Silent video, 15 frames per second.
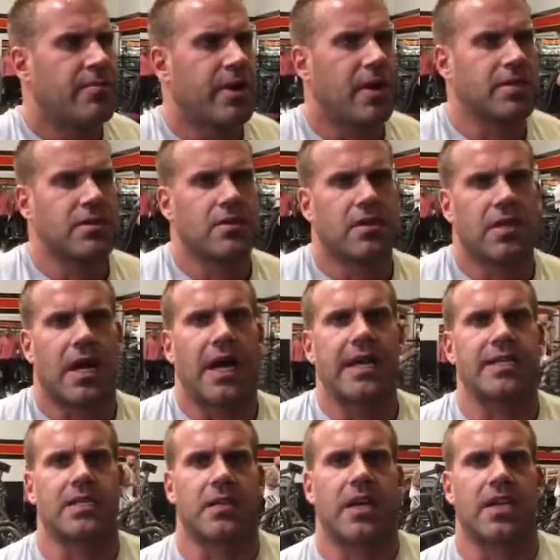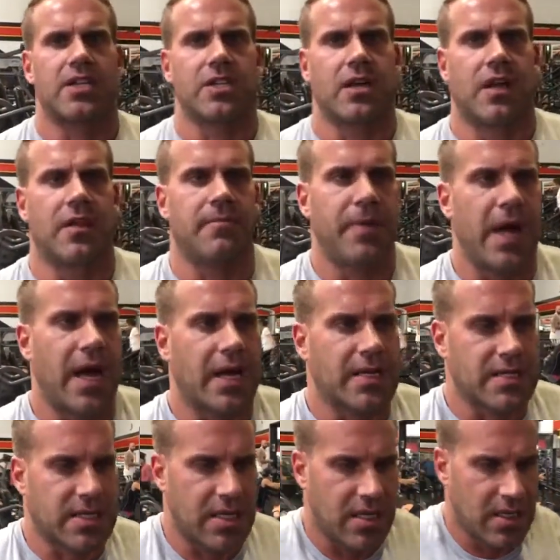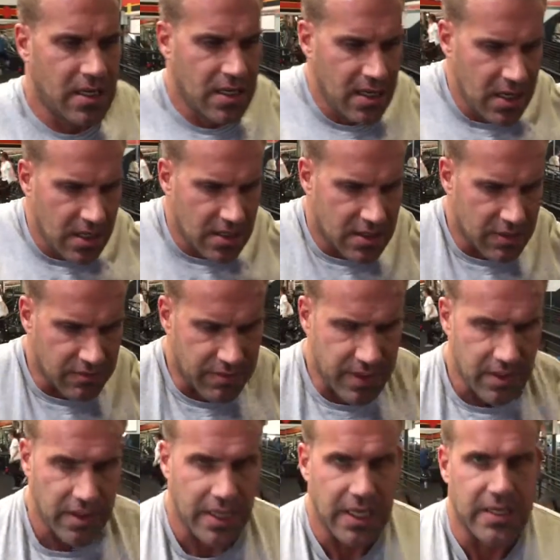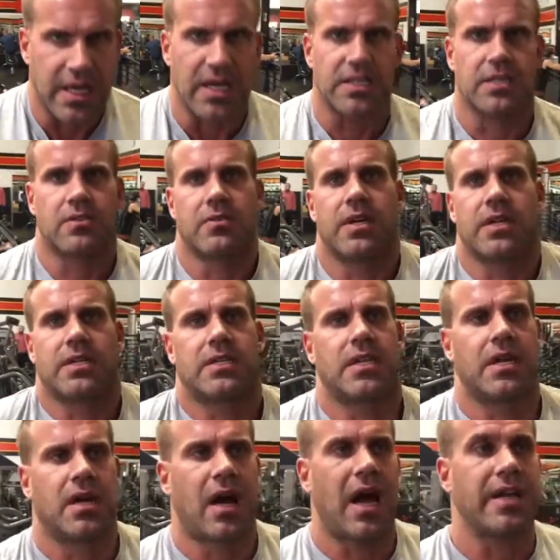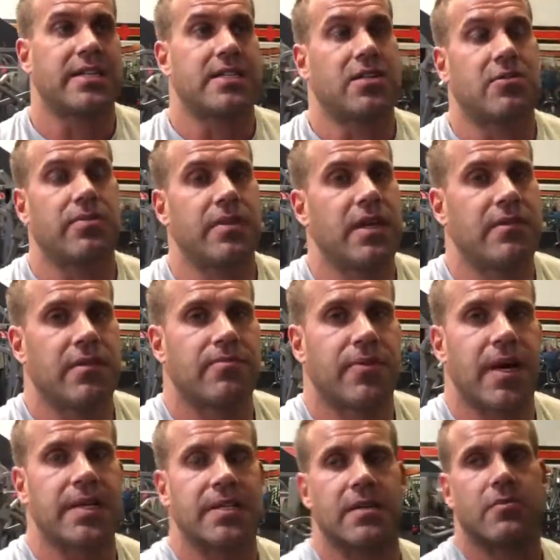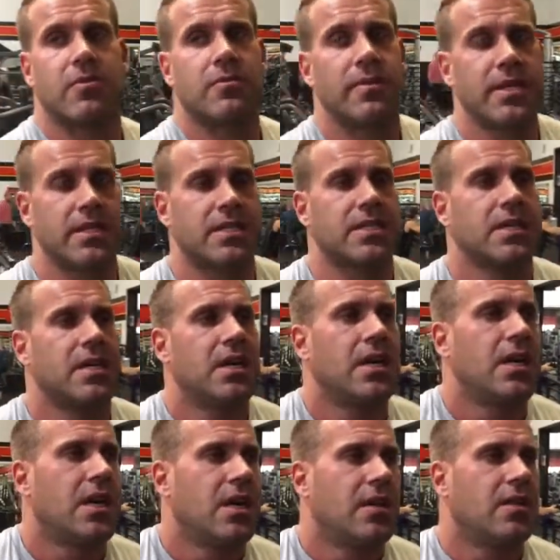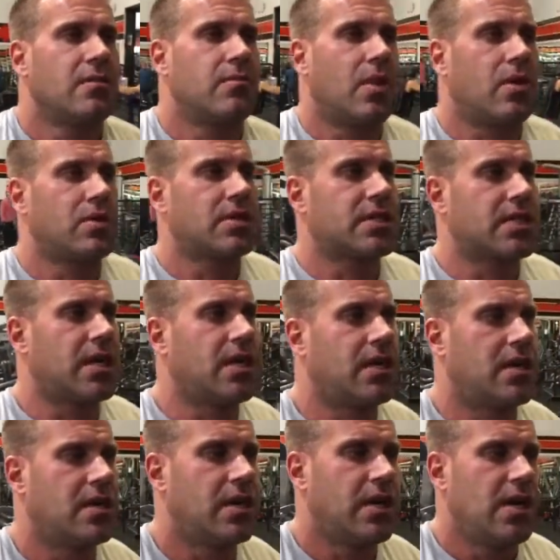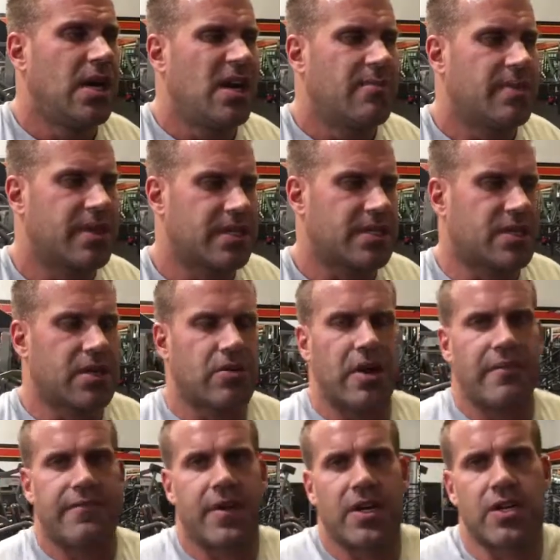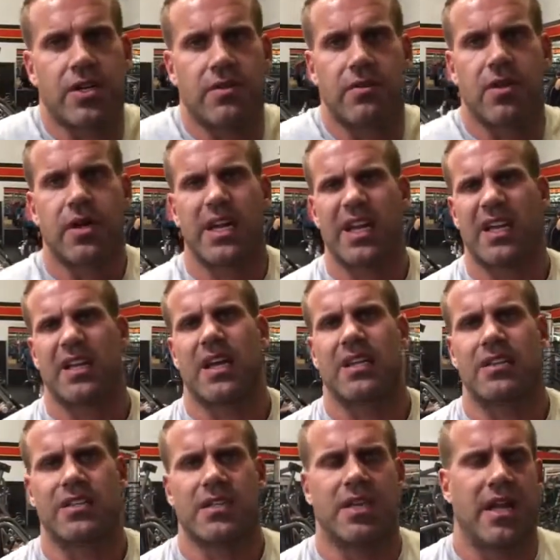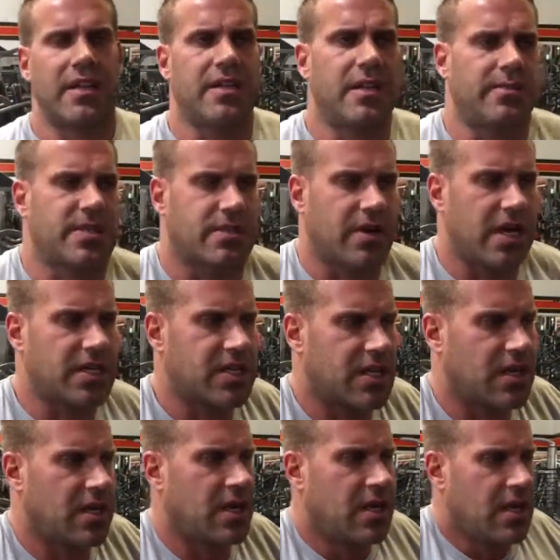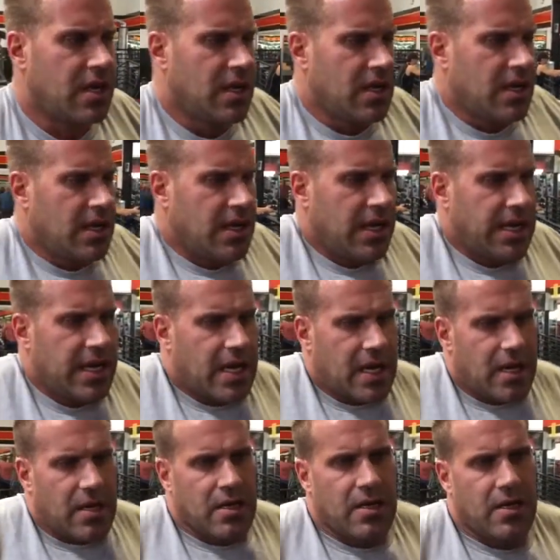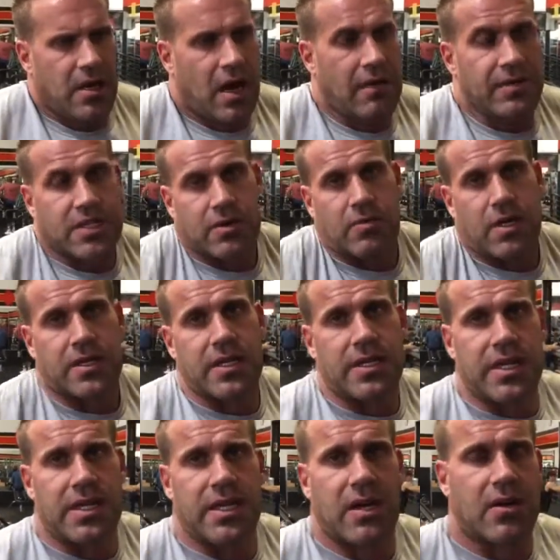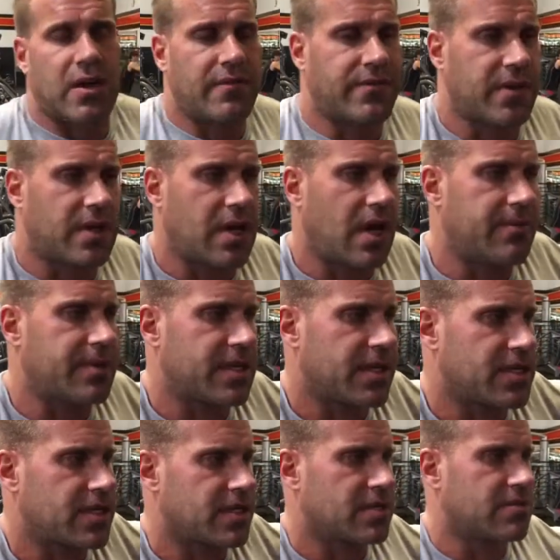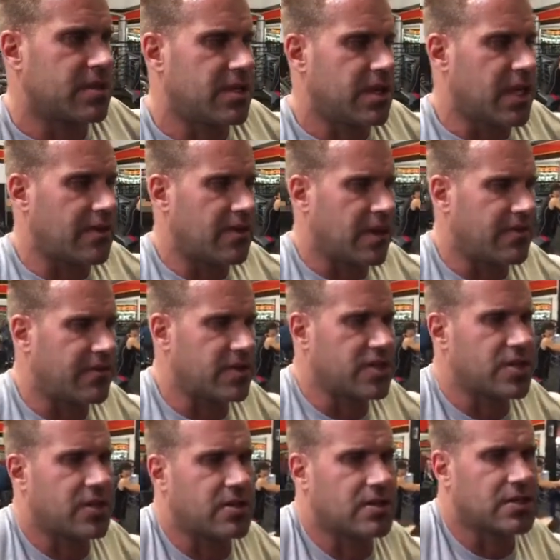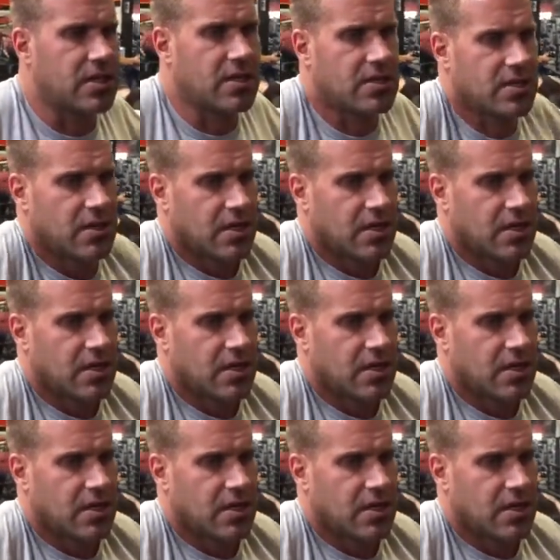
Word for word: but also good isolation on the pecs to really get that squeeze. I still believe in pressing movements the most, but this is a great finisher really to get that, that deep stretch and uh, obviously work the detail in for the competitions when you're getting ready for a show. So